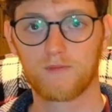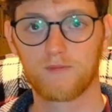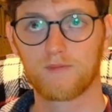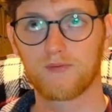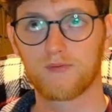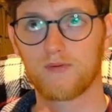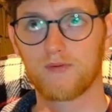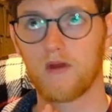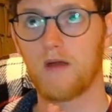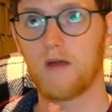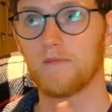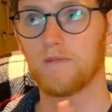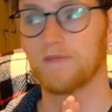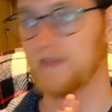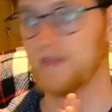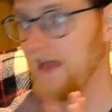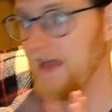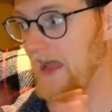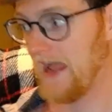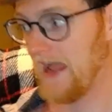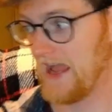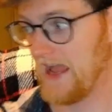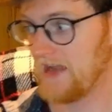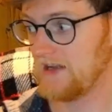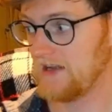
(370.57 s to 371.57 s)
took
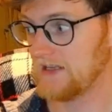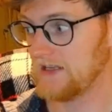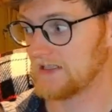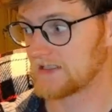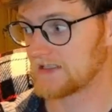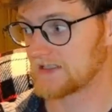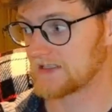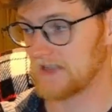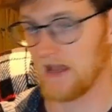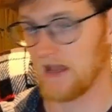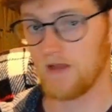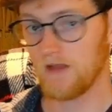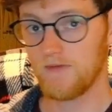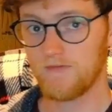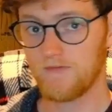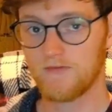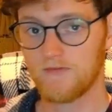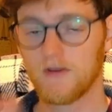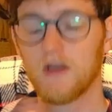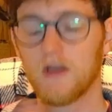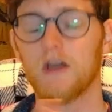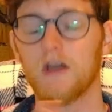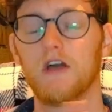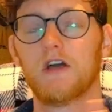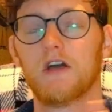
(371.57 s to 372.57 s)
the head itself
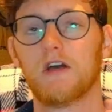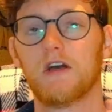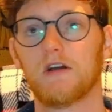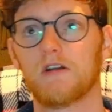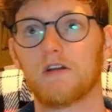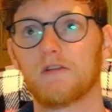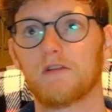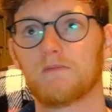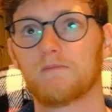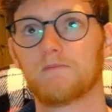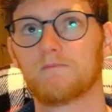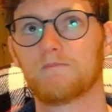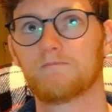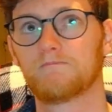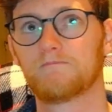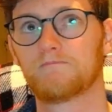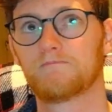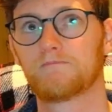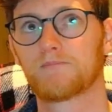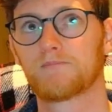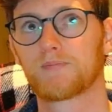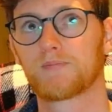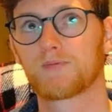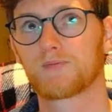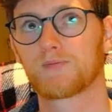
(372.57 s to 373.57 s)

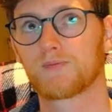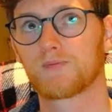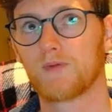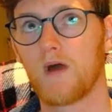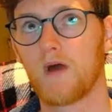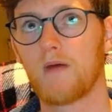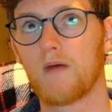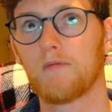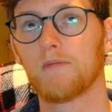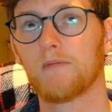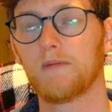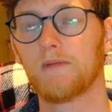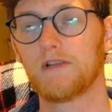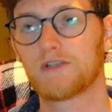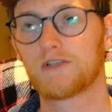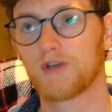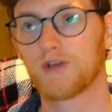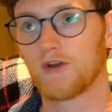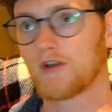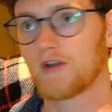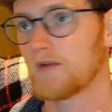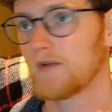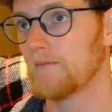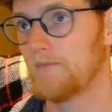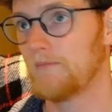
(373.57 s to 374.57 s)
probably
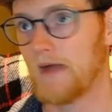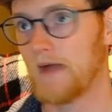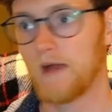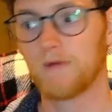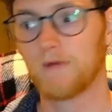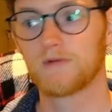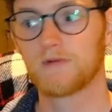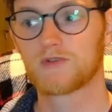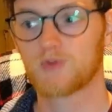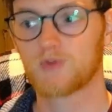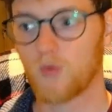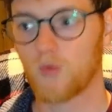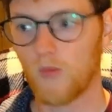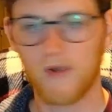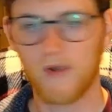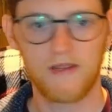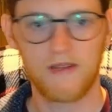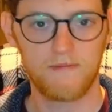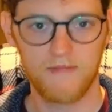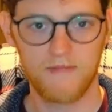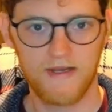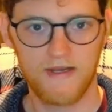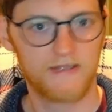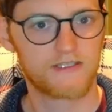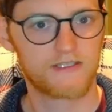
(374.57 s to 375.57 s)
took about
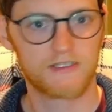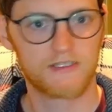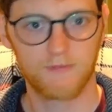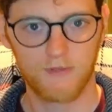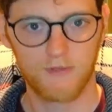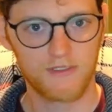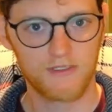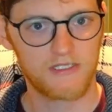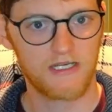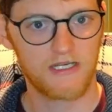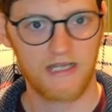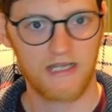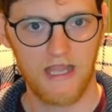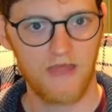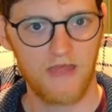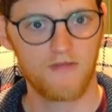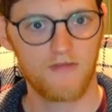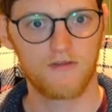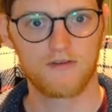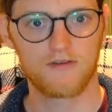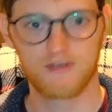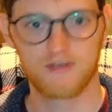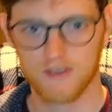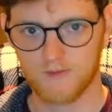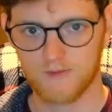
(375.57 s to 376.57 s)
20 minutes to put
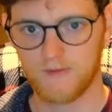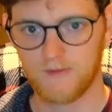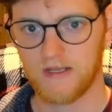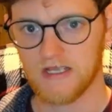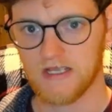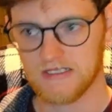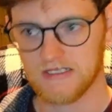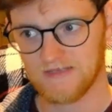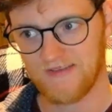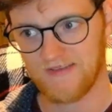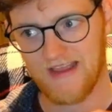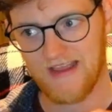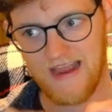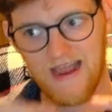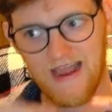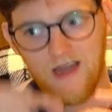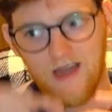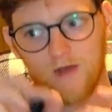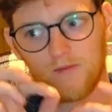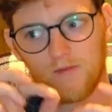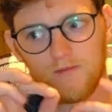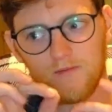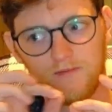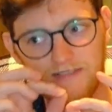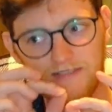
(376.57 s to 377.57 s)
together, just because of
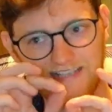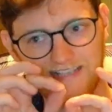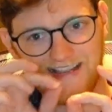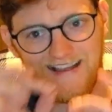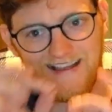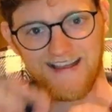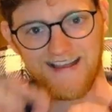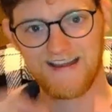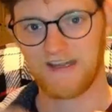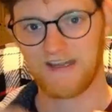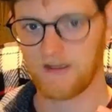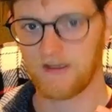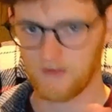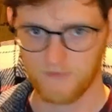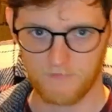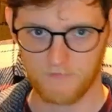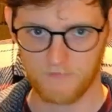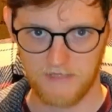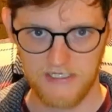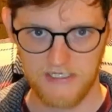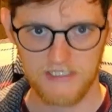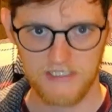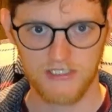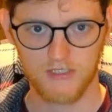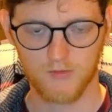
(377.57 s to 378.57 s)
how tiny the
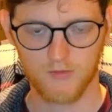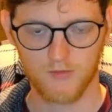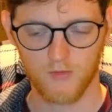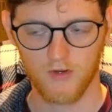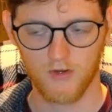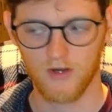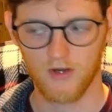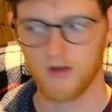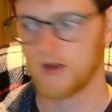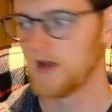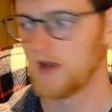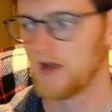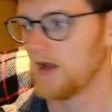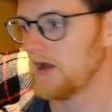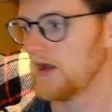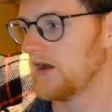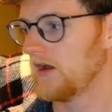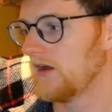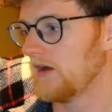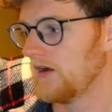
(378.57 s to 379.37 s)
pieces were.